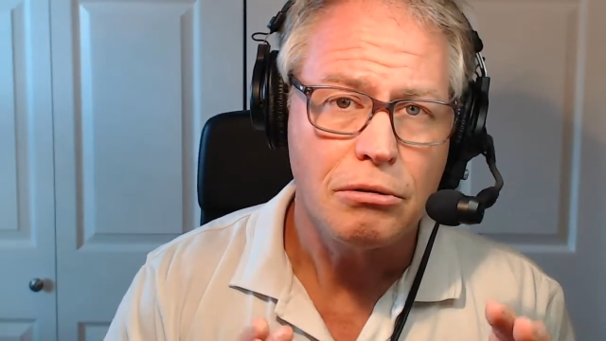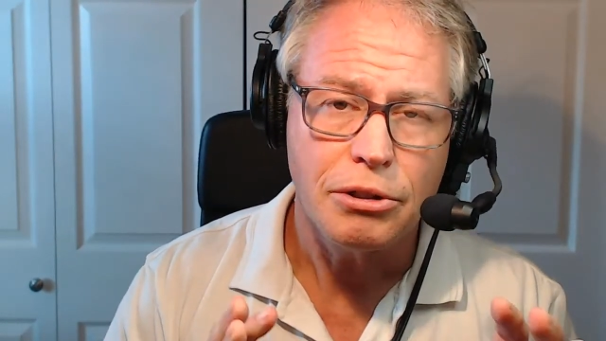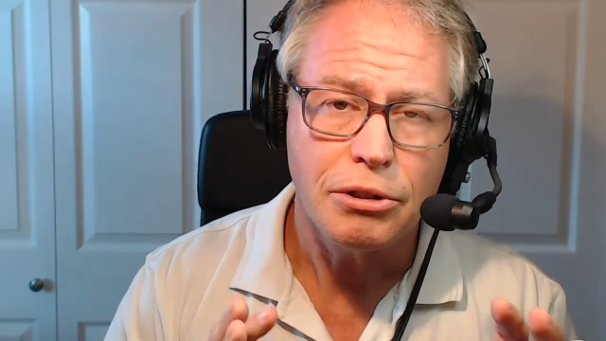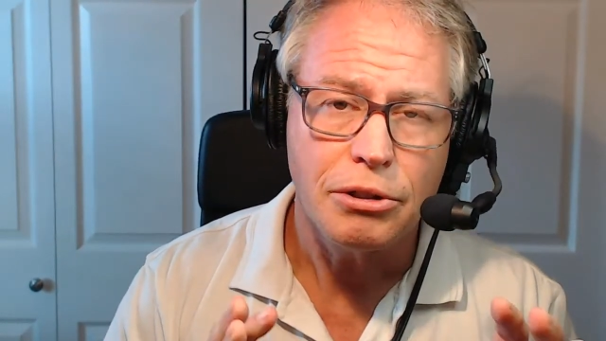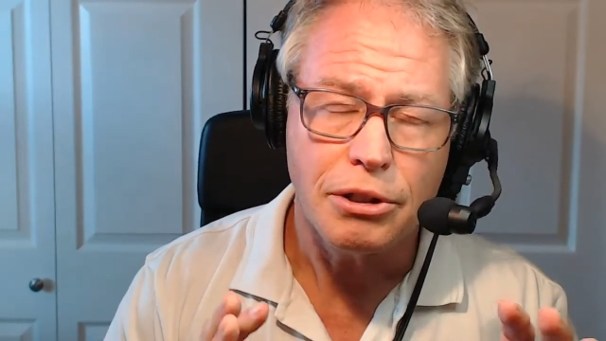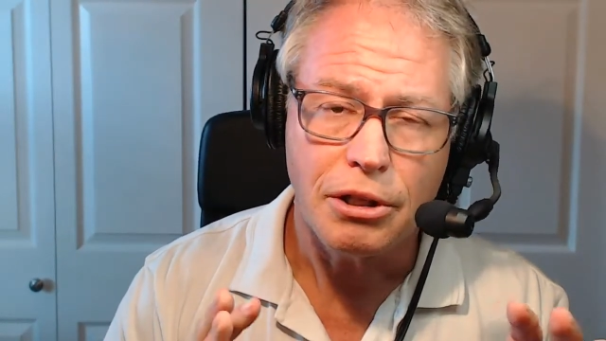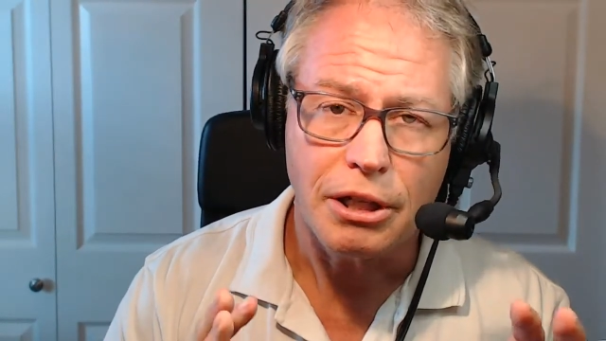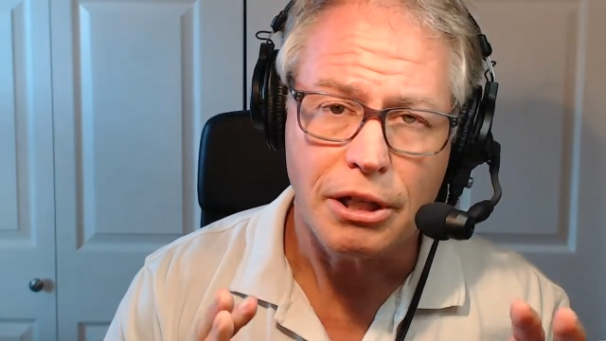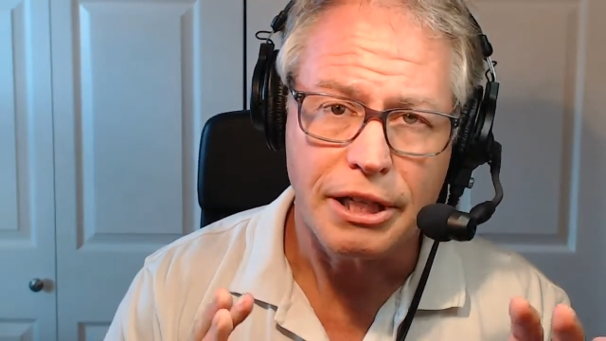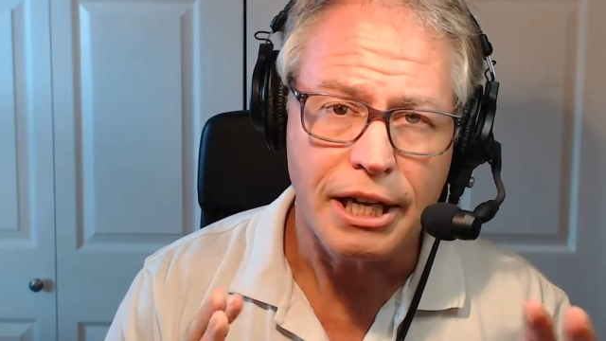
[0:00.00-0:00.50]

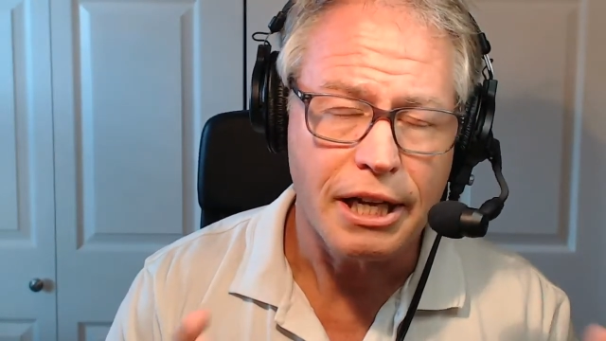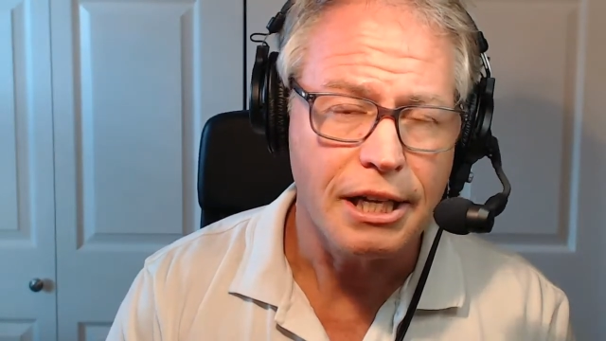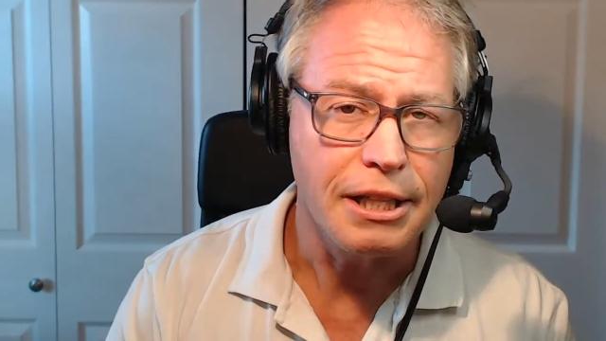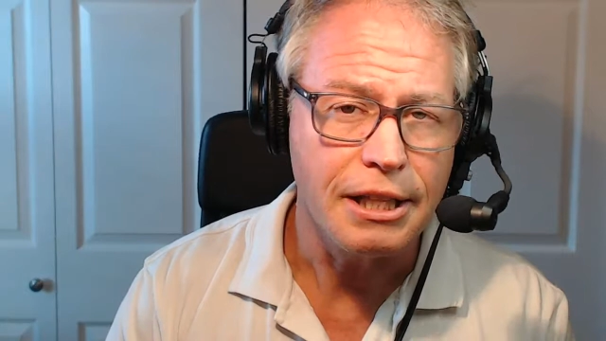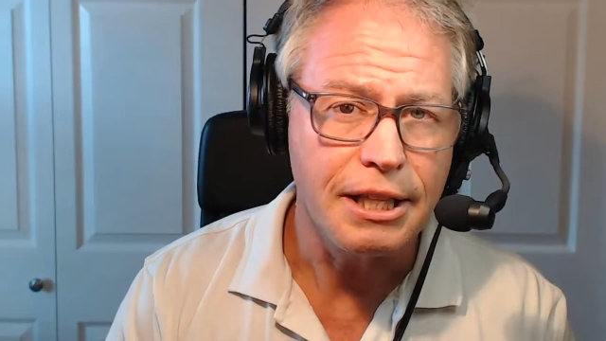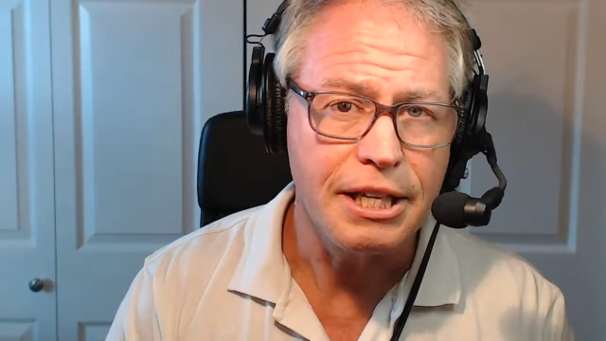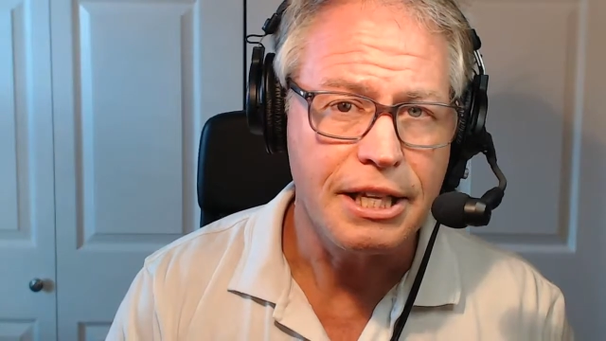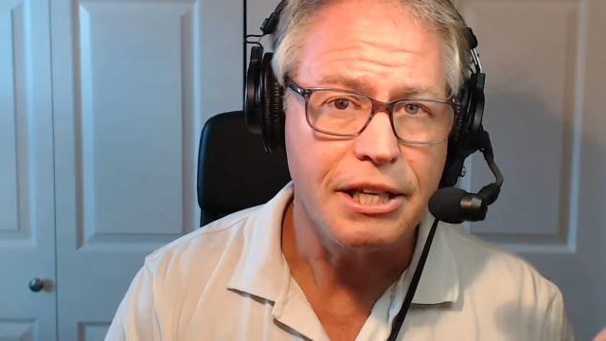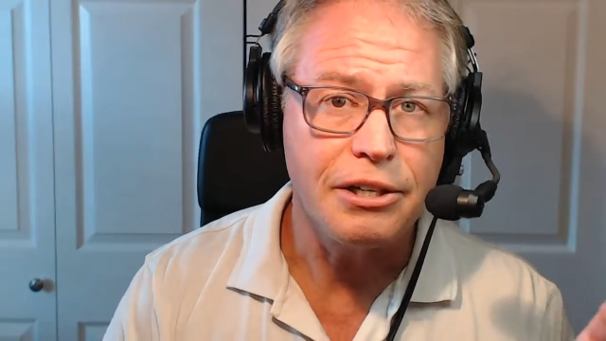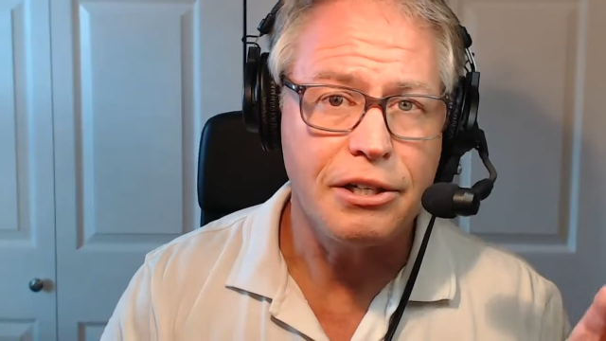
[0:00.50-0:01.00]
you're again a
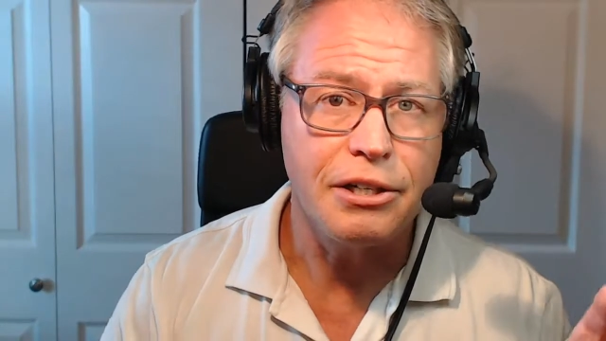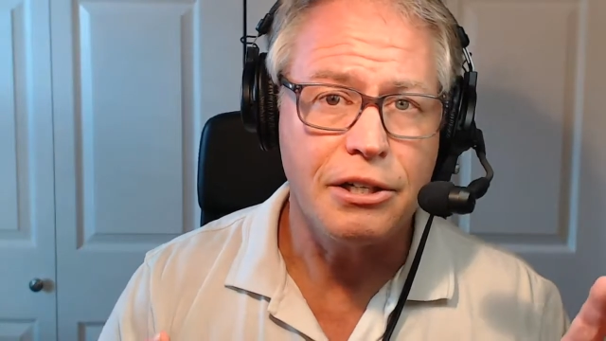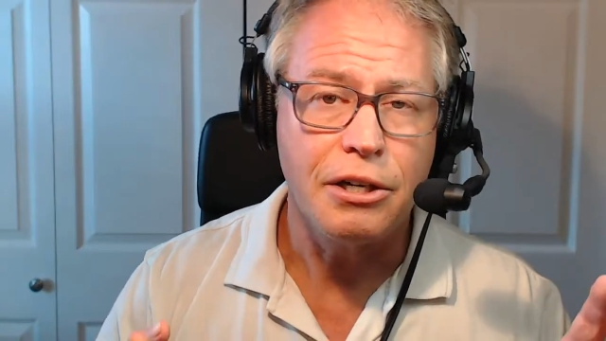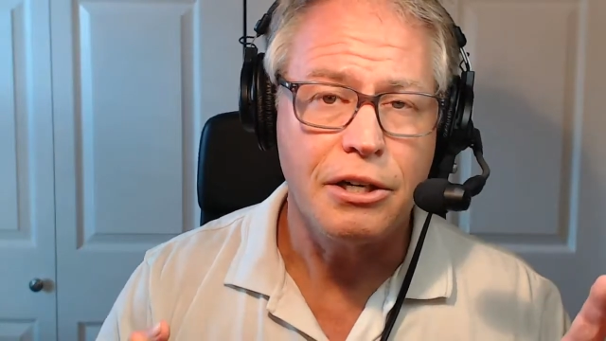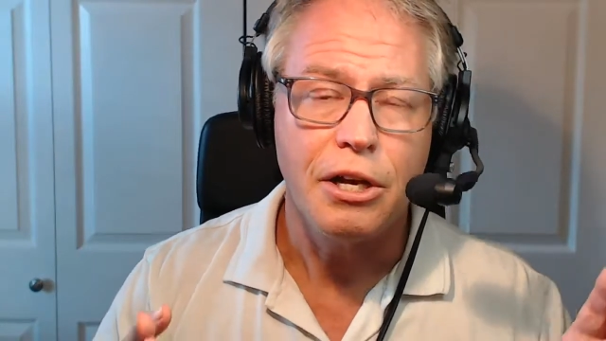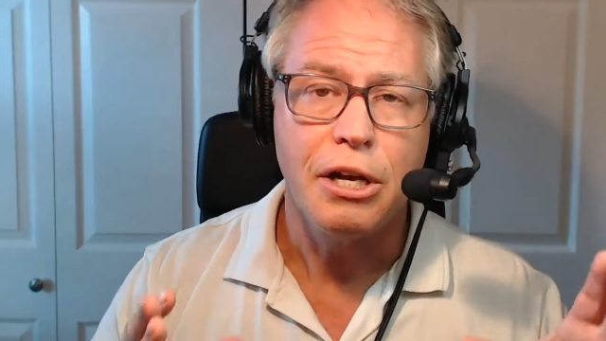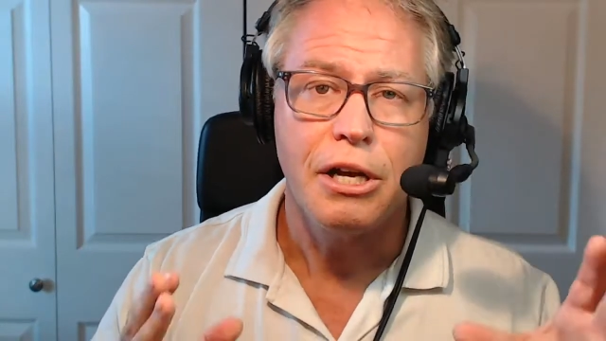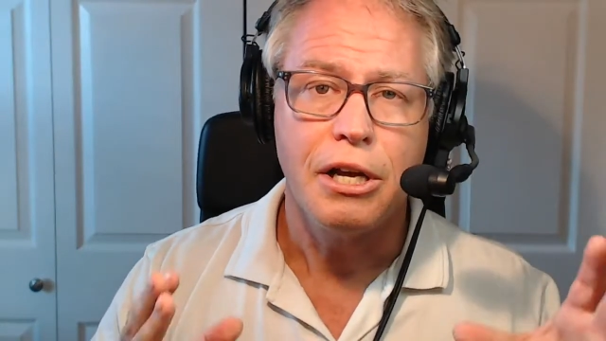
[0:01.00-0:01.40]
leader,